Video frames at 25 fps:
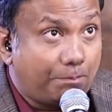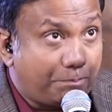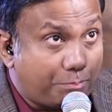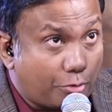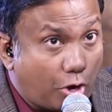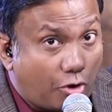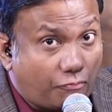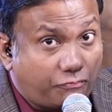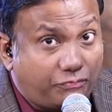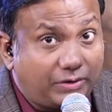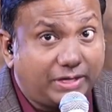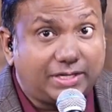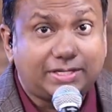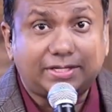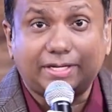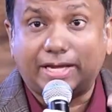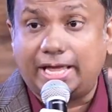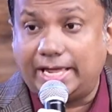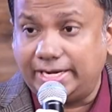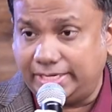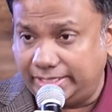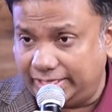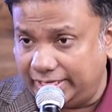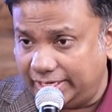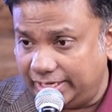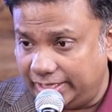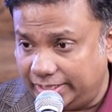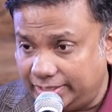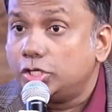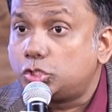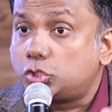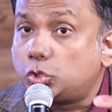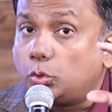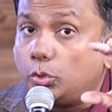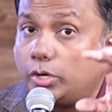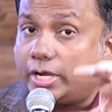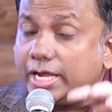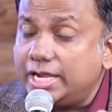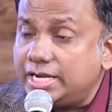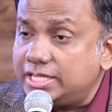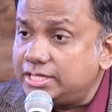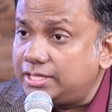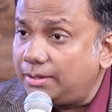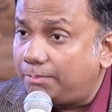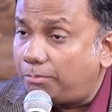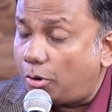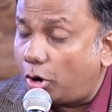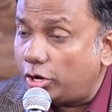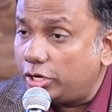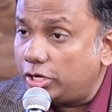Prophets and healing. So in
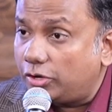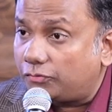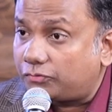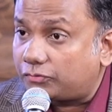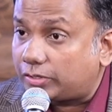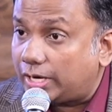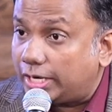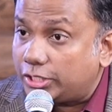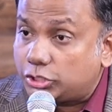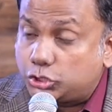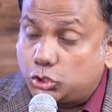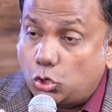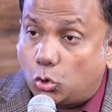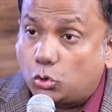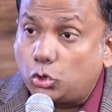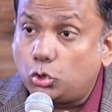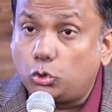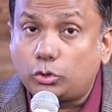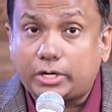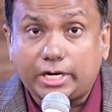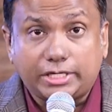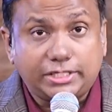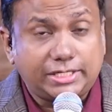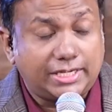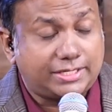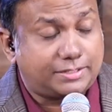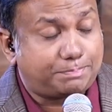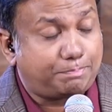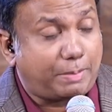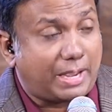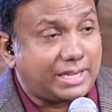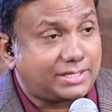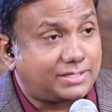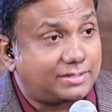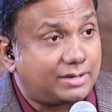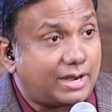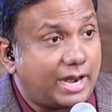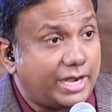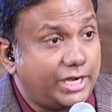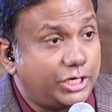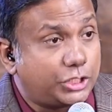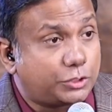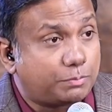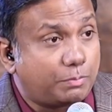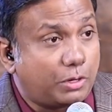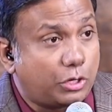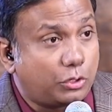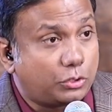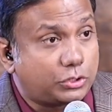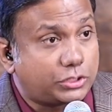the body of Christ, don't look at just Pastor
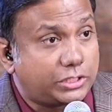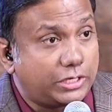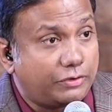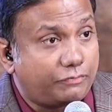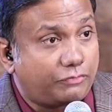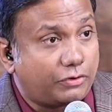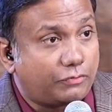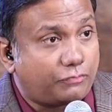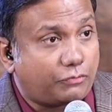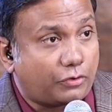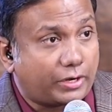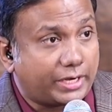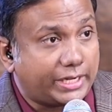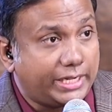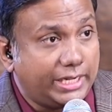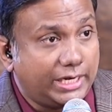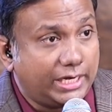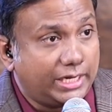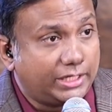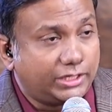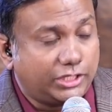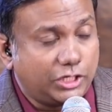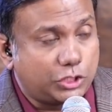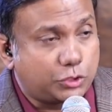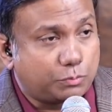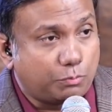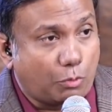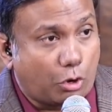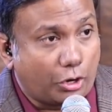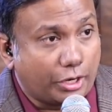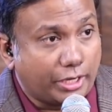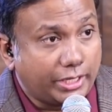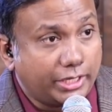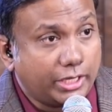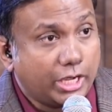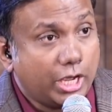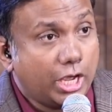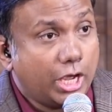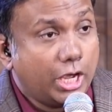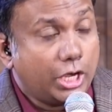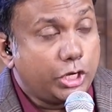Anish, Mano, Stephen for a healing this morning.